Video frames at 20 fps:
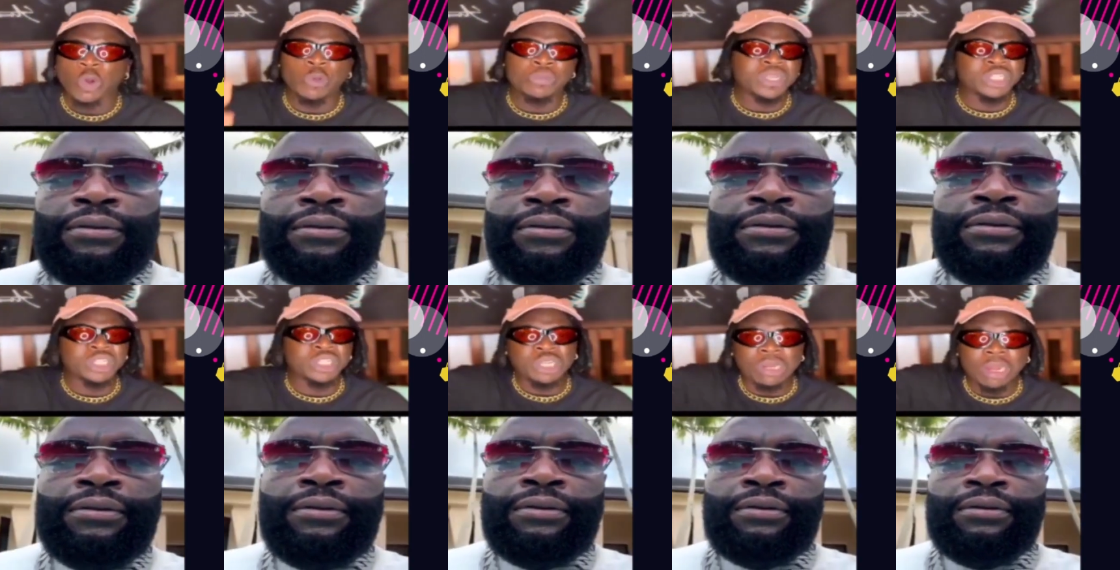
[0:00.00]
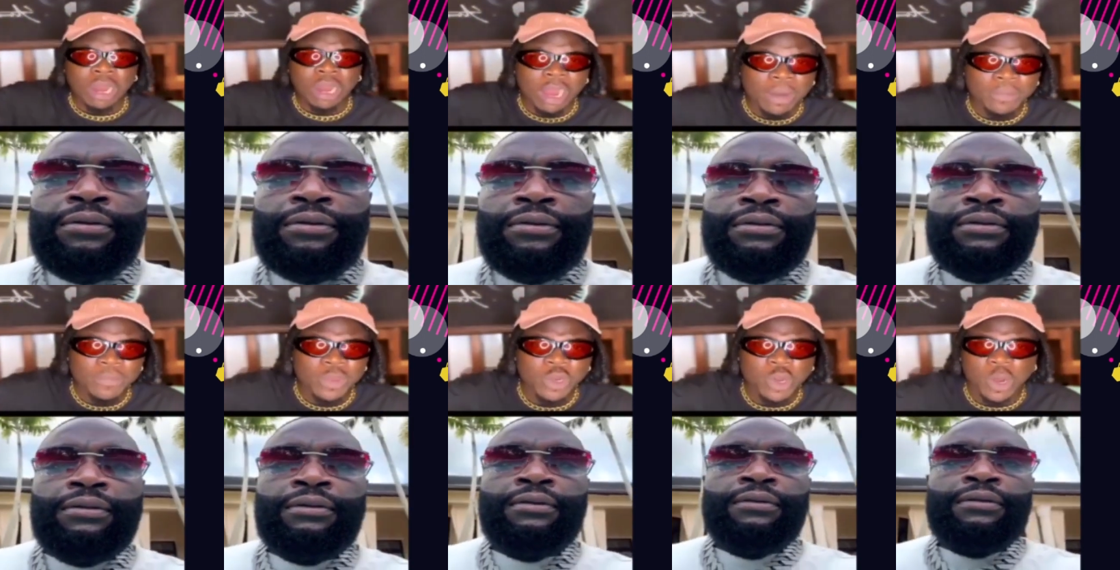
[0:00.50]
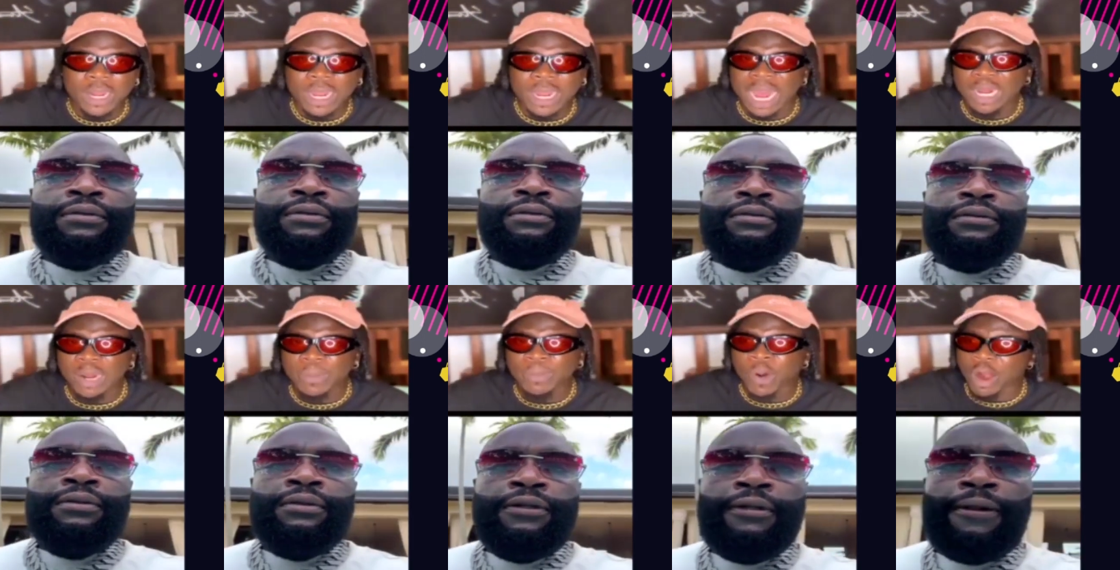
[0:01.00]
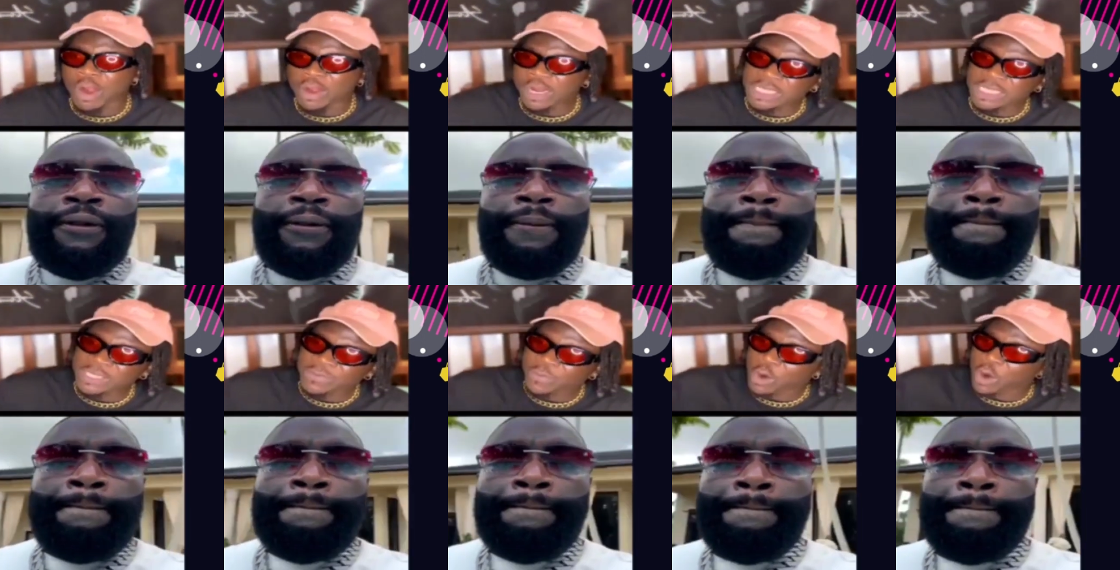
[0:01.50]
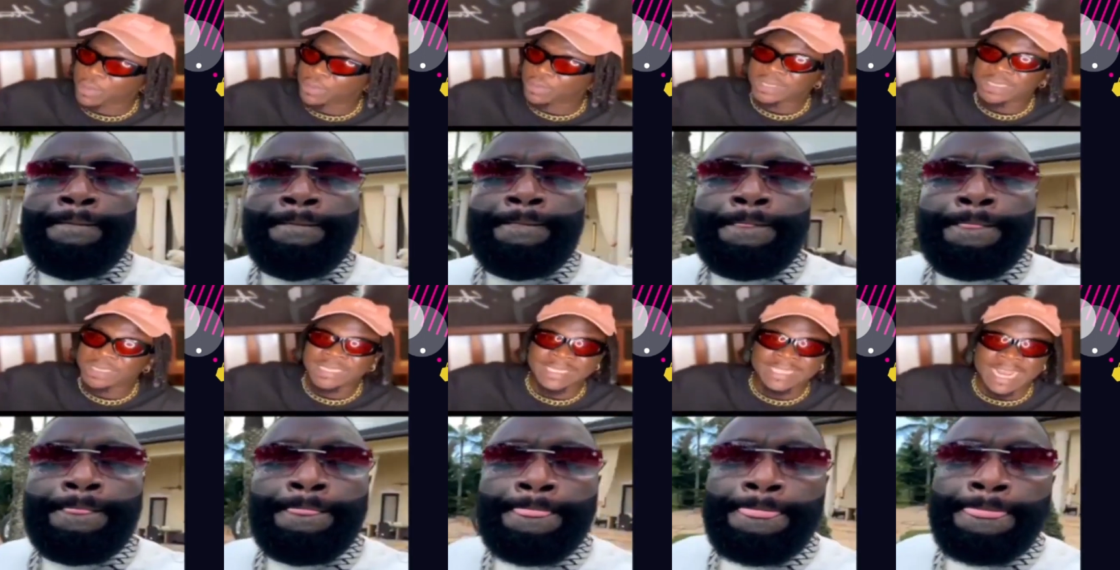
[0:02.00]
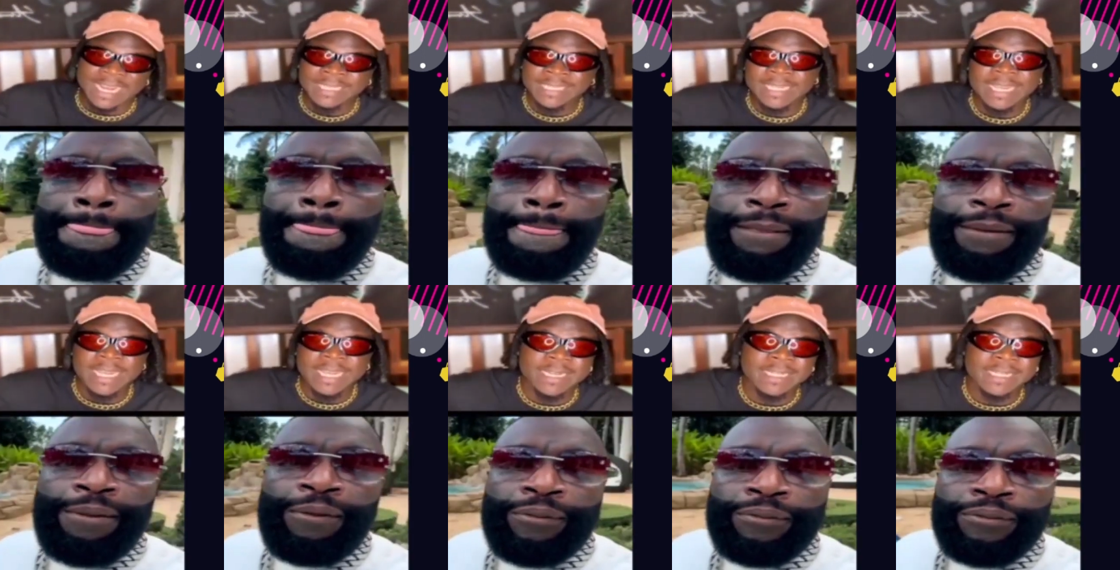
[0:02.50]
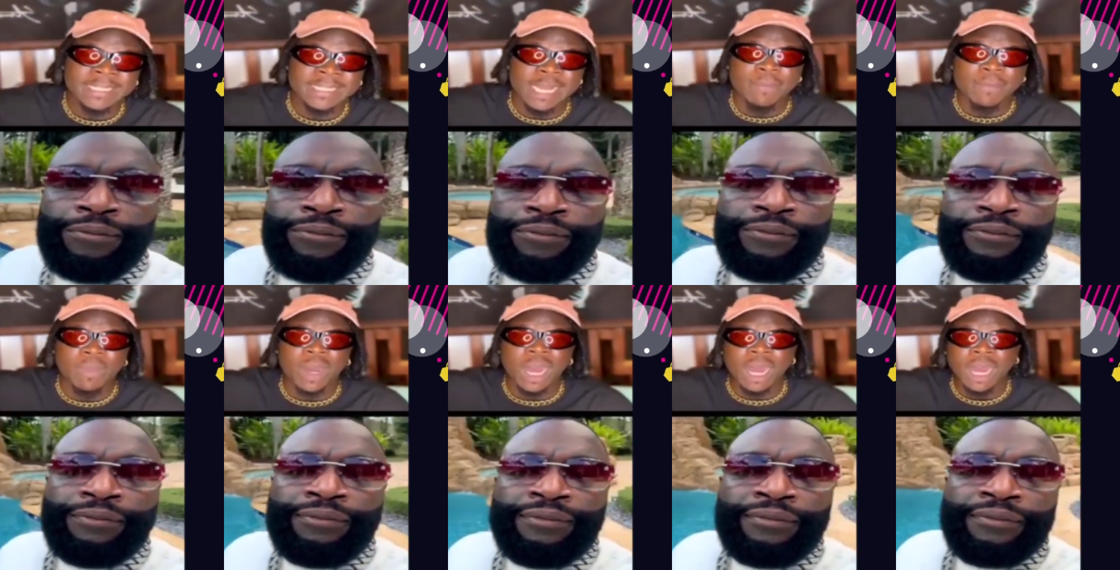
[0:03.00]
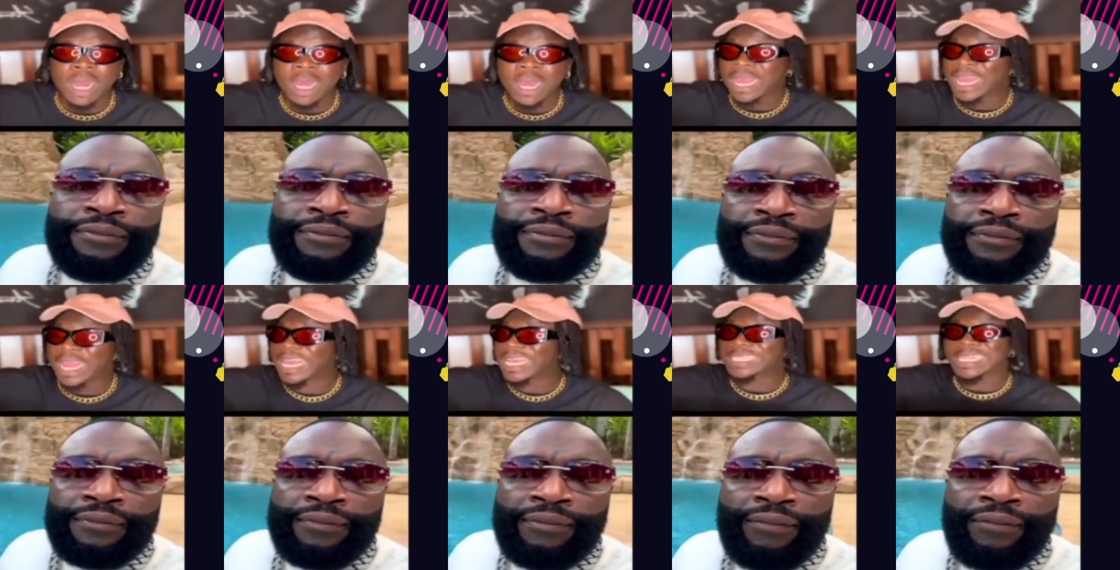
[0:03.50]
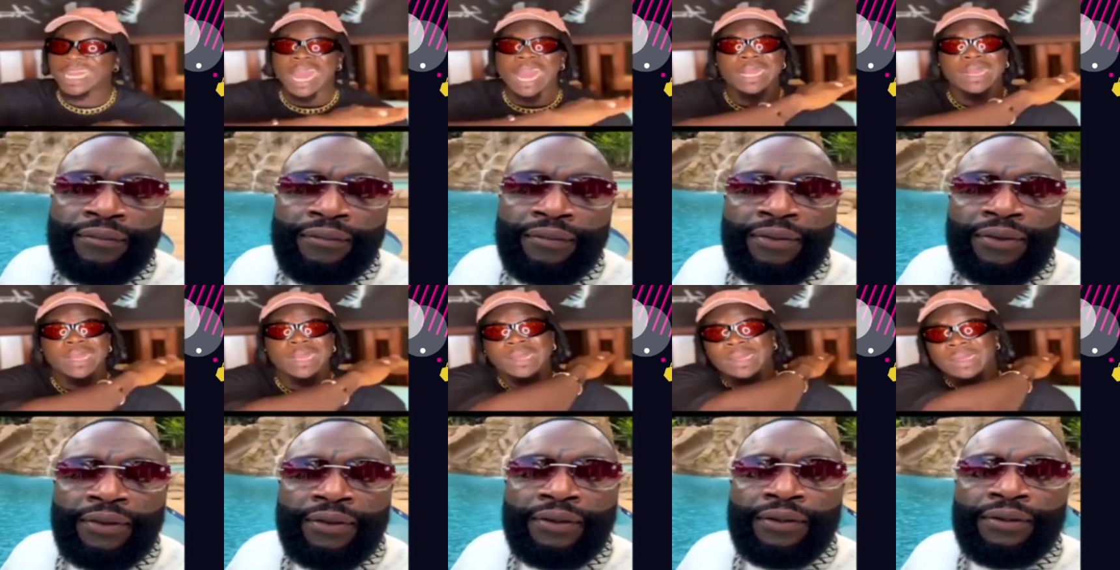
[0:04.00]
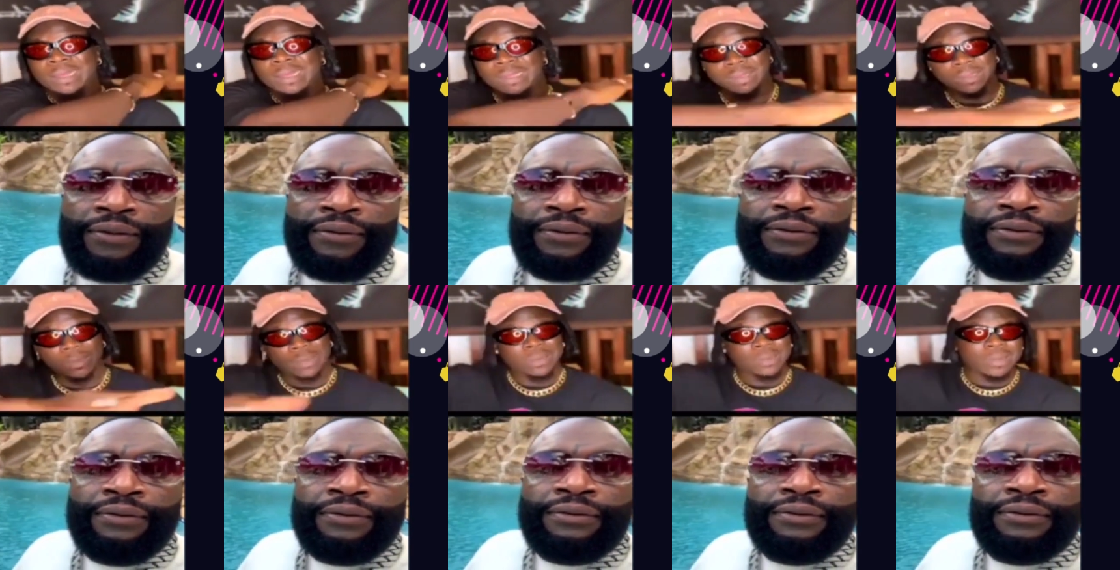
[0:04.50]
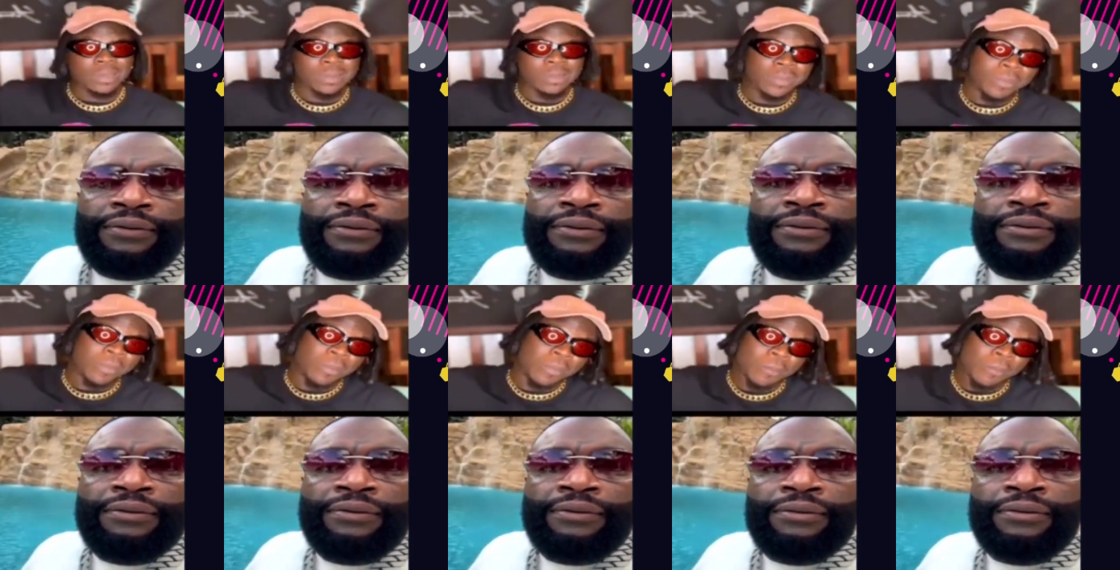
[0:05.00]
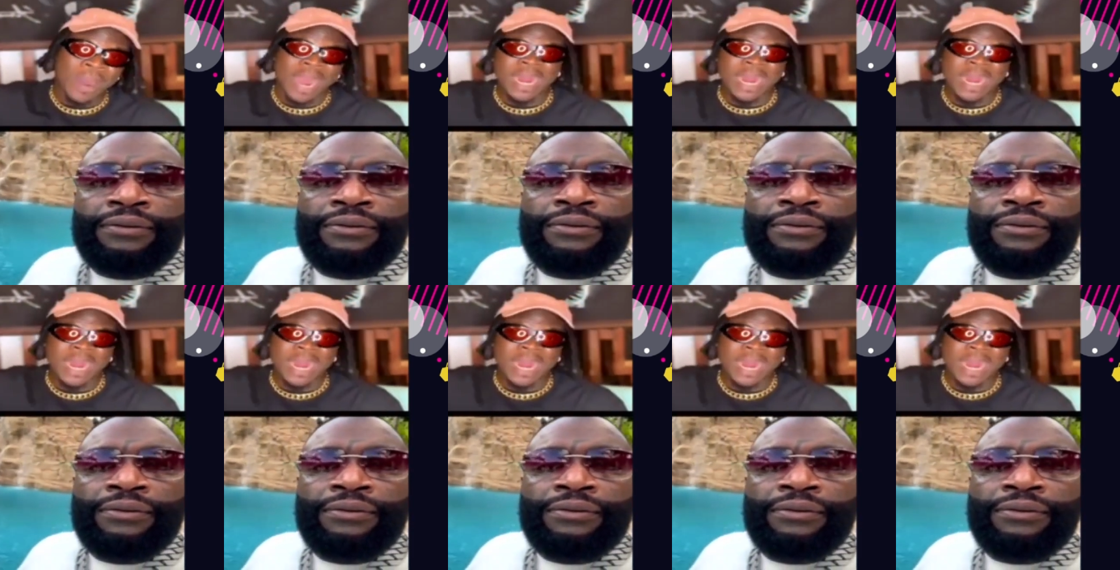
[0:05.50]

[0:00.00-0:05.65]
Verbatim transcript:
Speaker 1: Beach Club. You know, Ghana parties from Detty December is like bananas